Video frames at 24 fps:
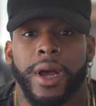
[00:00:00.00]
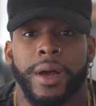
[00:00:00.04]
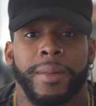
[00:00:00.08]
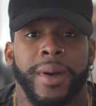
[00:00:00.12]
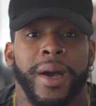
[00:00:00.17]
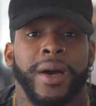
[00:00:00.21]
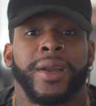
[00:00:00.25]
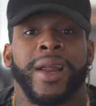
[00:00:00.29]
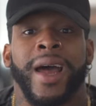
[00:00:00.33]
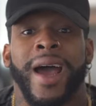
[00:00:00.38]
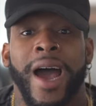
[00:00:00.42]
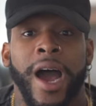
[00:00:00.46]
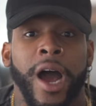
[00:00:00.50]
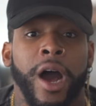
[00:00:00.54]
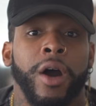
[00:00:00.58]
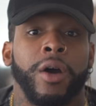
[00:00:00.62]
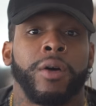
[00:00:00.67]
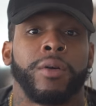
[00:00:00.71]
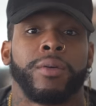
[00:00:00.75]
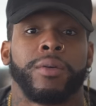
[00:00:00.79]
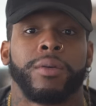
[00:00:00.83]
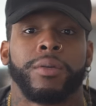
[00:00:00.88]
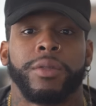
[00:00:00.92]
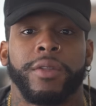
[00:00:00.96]
about
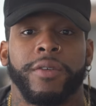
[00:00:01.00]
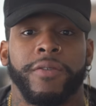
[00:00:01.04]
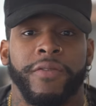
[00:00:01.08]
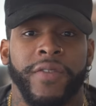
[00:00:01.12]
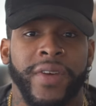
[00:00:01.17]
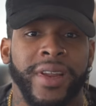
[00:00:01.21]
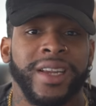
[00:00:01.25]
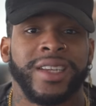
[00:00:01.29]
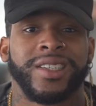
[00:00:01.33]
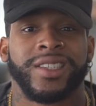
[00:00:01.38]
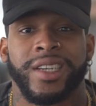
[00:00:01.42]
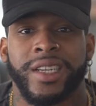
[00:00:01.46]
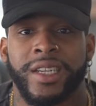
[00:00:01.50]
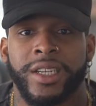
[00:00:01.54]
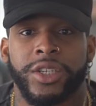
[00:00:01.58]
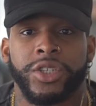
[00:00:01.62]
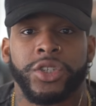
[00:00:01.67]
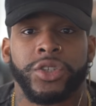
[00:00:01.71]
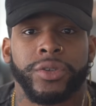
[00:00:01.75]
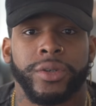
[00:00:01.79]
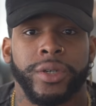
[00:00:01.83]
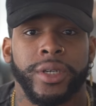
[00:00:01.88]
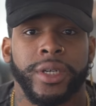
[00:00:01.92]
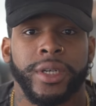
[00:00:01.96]
how the fitness
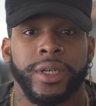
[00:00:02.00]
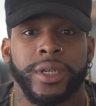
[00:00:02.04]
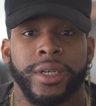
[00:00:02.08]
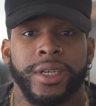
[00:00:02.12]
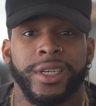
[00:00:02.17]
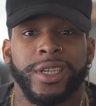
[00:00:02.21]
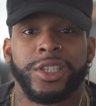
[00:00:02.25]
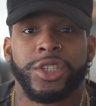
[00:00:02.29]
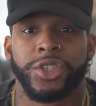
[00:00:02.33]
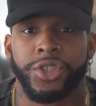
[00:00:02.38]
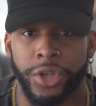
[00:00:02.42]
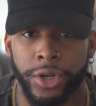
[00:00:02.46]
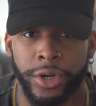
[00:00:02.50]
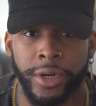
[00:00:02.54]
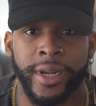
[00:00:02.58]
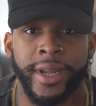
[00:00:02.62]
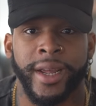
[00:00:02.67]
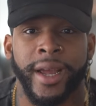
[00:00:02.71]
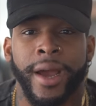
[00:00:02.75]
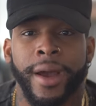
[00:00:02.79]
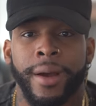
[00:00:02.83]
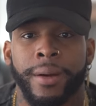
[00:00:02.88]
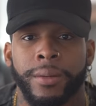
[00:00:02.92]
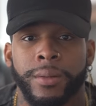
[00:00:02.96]
industry is
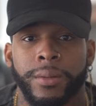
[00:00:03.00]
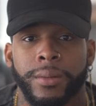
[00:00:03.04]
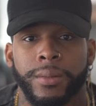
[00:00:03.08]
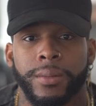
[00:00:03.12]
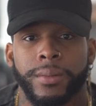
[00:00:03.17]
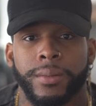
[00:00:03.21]
turning out.